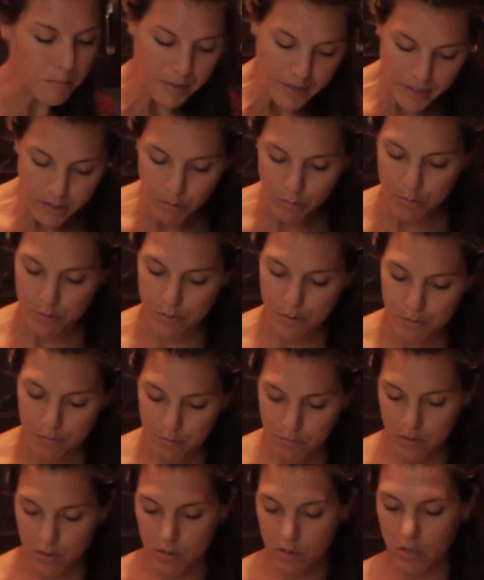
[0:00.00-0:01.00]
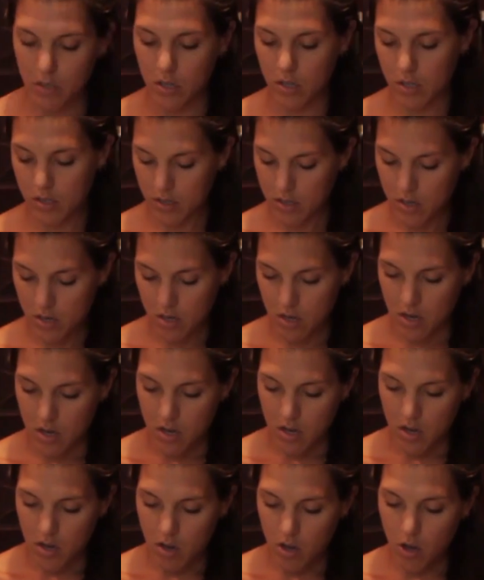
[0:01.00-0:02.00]
mushrooms,
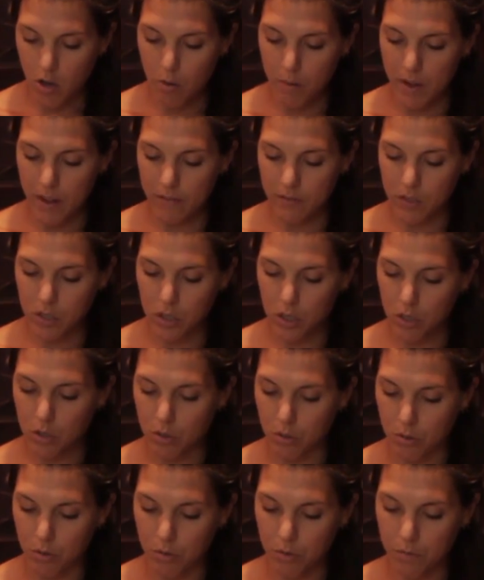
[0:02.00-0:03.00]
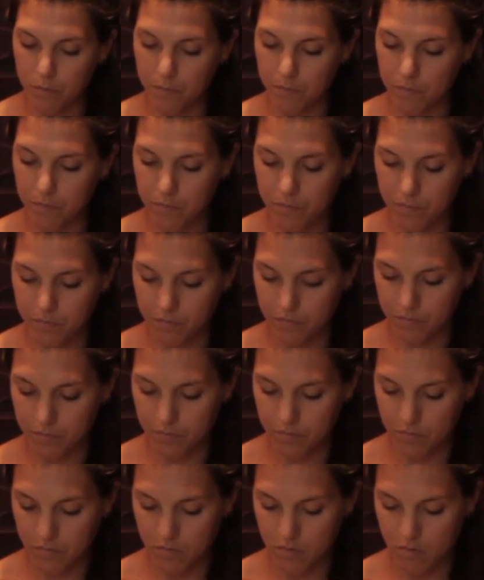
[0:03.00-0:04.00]
all we have to do,
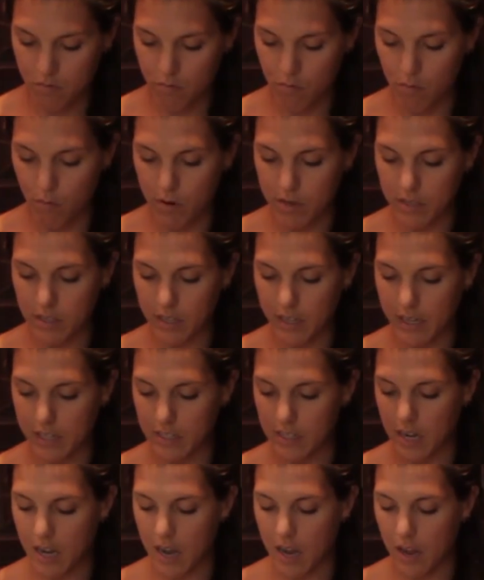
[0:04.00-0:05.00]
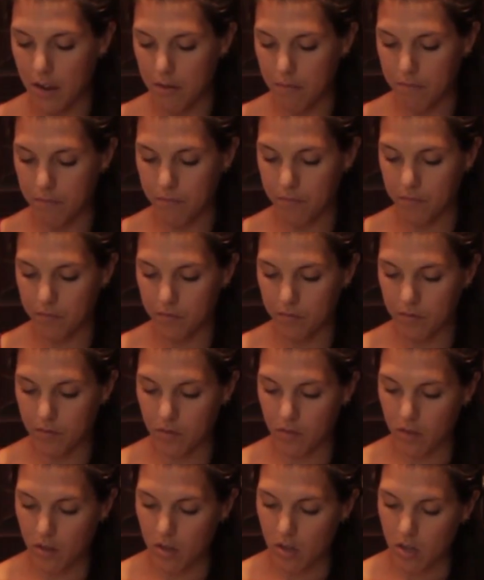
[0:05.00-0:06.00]
once it gets hot,
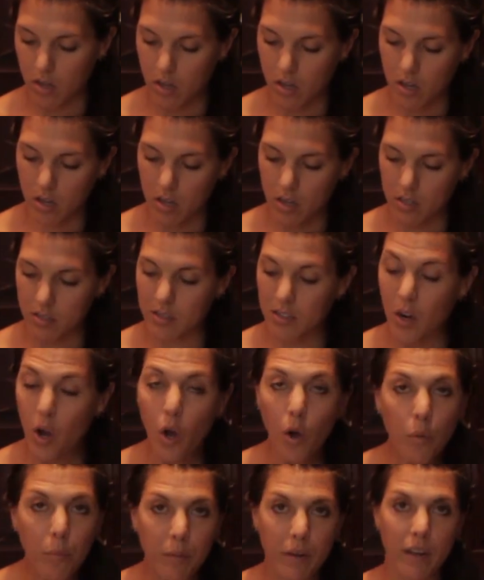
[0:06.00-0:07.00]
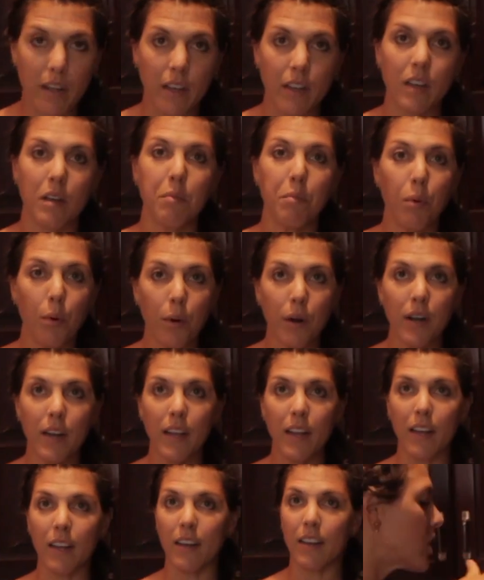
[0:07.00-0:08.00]
is to open it and pour it
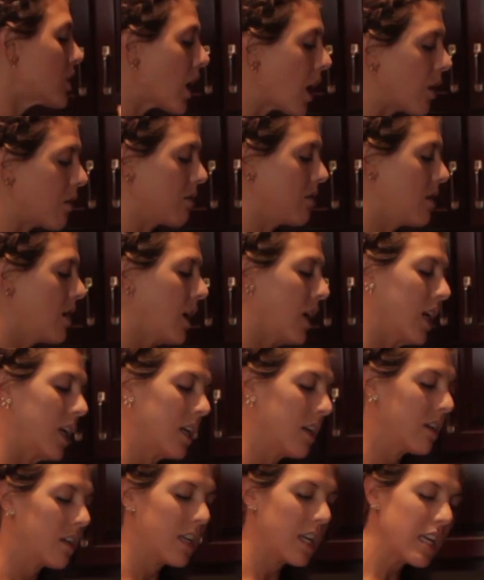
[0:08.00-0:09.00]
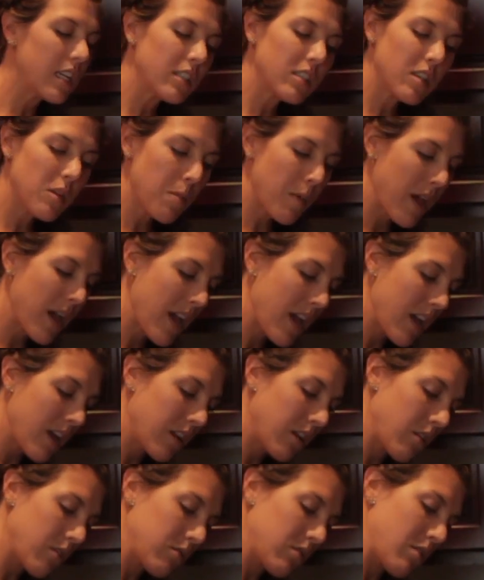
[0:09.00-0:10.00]
in. So, into the
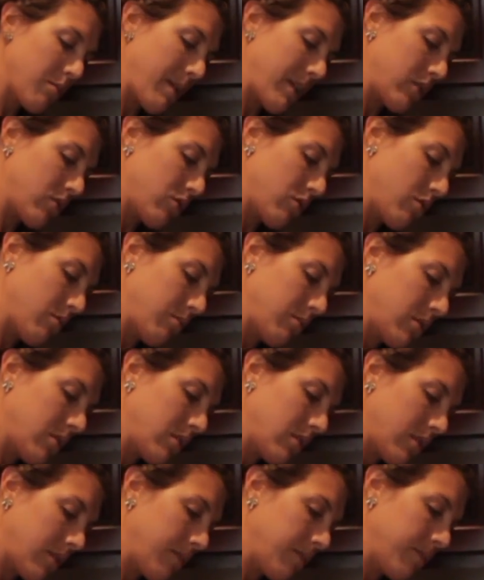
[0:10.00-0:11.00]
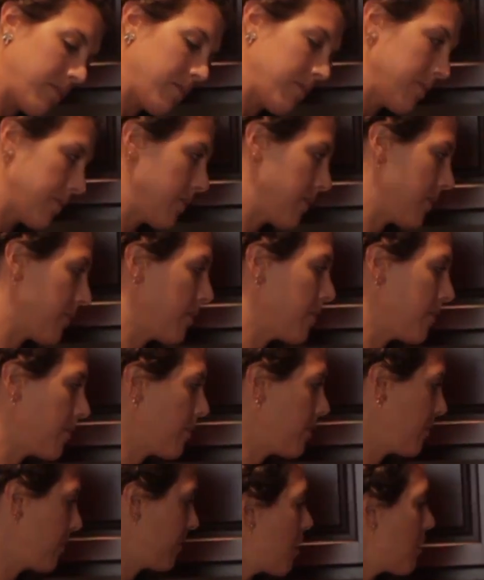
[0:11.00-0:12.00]
pan goes the mushrooms.
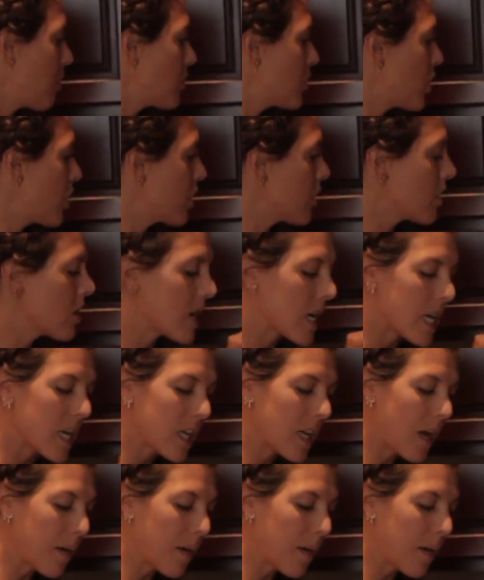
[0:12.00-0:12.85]
Turn your heat